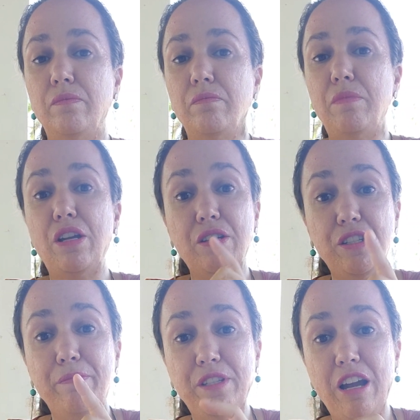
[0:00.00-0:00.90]
Because
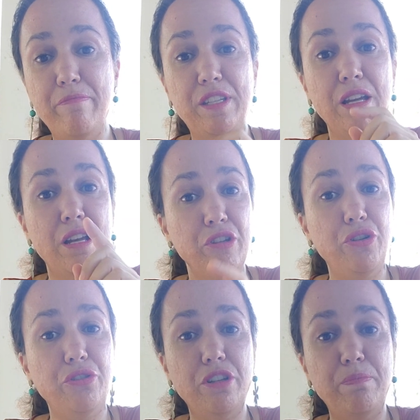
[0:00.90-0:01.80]
sometimes
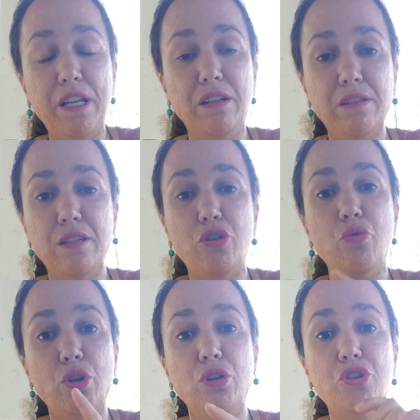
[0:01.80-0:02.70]
certain penalties you
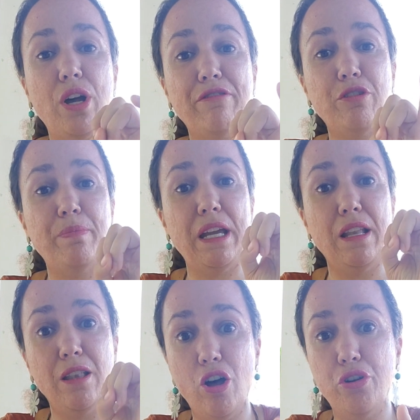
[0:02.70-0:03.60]
will also have to pay
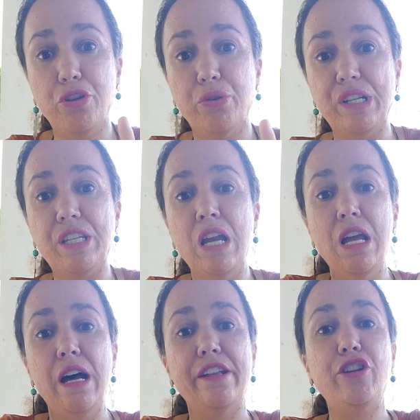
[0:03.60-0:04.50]
lawyers
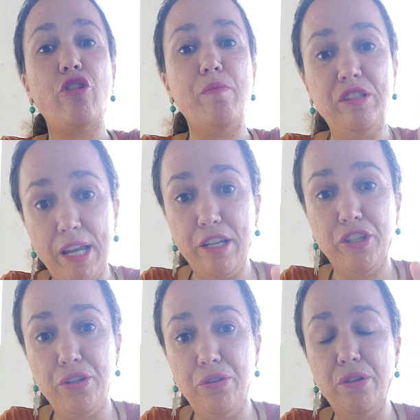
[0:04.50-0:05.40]
and
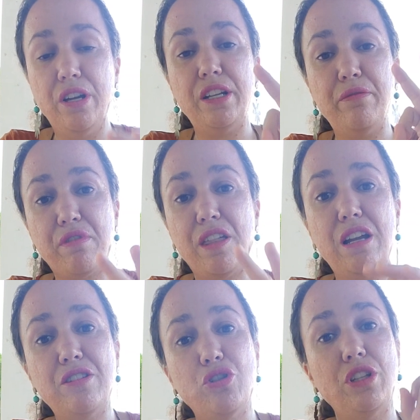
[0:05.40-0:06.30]
documentation and everything
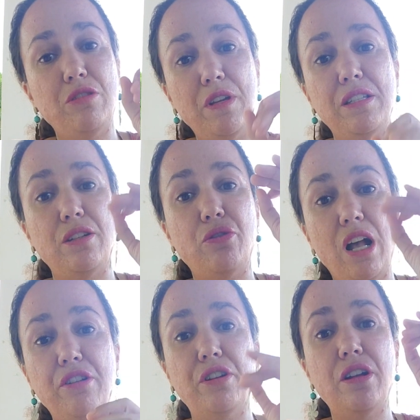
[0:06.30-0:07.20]
else. So that means that you're
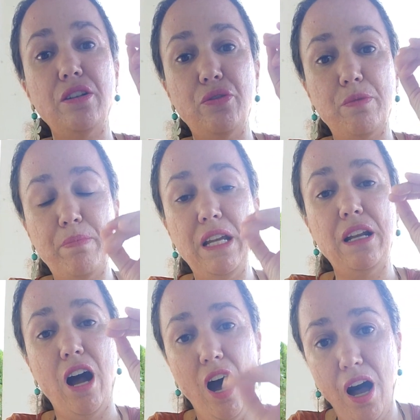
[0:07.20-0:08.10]
paying
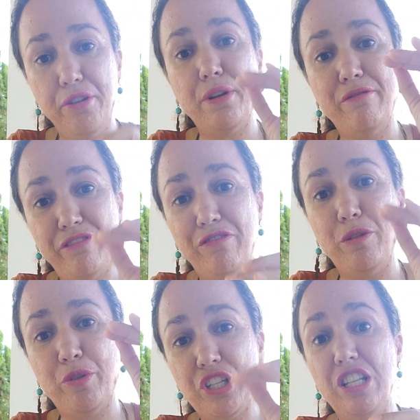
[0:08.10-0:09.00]

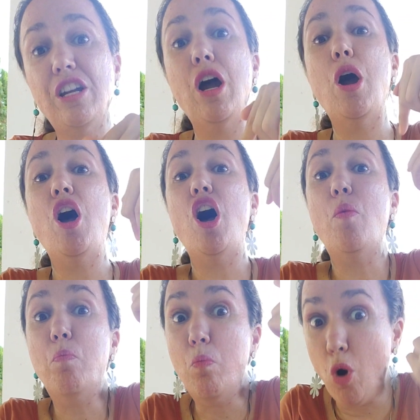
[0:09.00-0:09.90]
150%
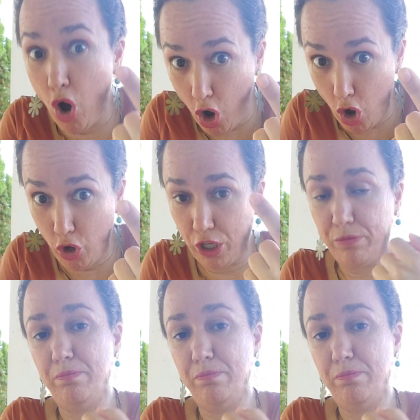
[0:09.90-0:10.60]
more.